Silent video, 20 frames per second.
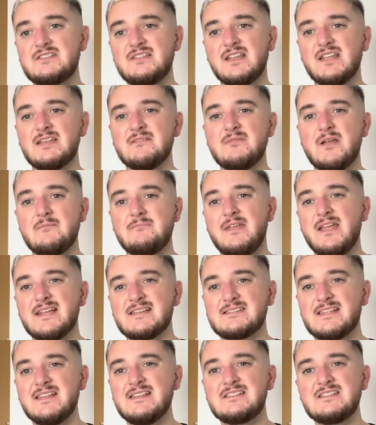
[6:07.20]
think it makes
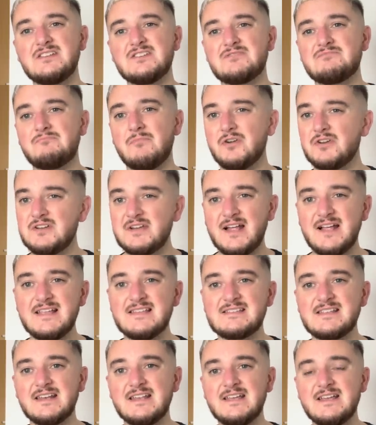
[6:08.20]
sense. You're just
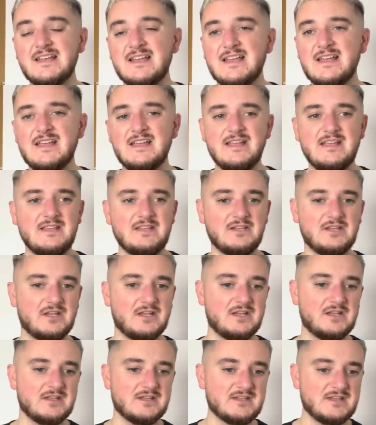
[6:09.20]
modernising it.
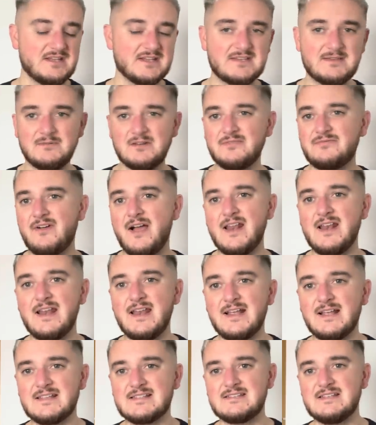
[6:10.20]
You're simplifying it,
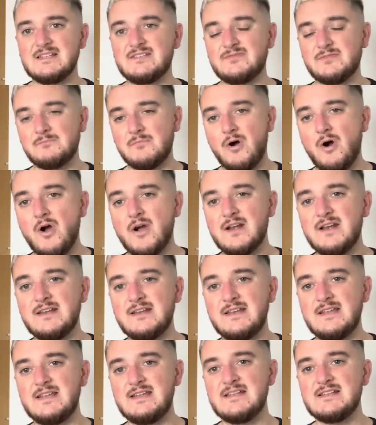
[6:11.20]
like I say, it's for marketing
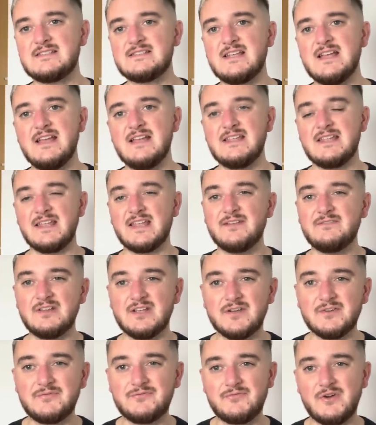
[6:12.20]
needs. You're giving
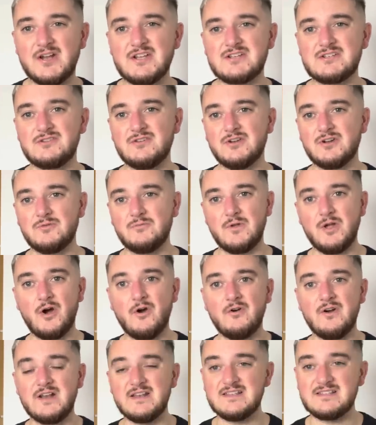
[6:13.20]
it a fresh look.
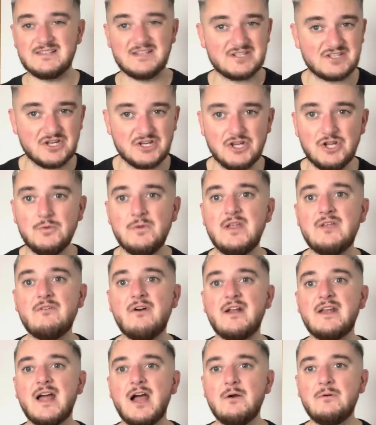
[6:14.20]
It's a new
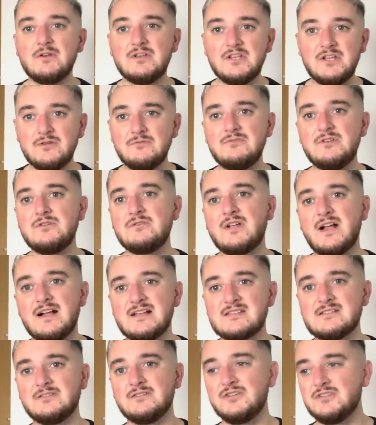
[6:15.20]
era now, a new
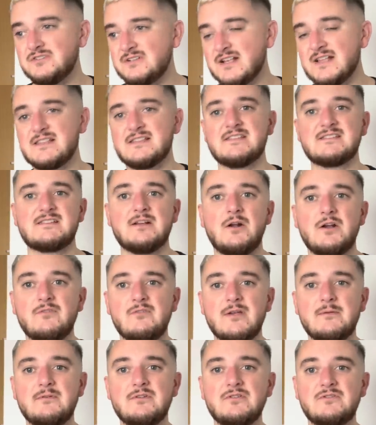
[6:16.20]
Newcastle under the Saudi
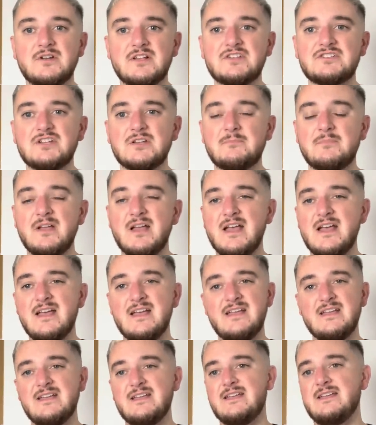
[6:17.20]
Arabian ownership.
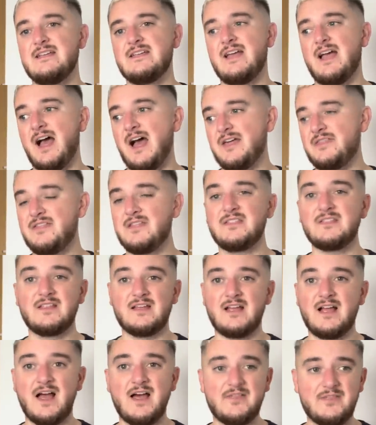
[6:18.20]
I
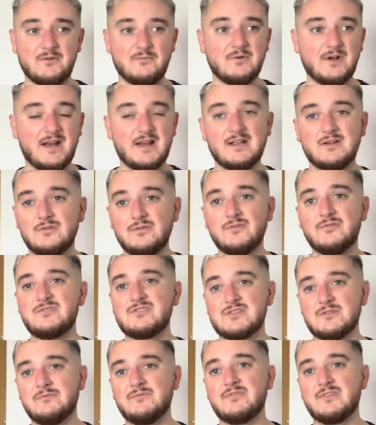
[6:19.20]
think we're going to go for
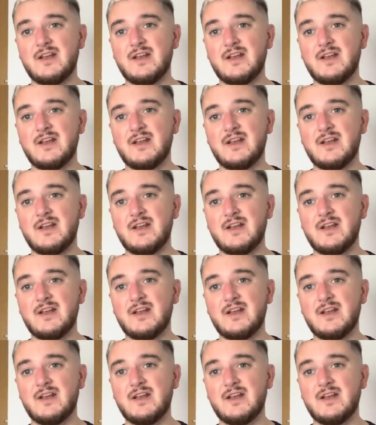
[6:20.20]
something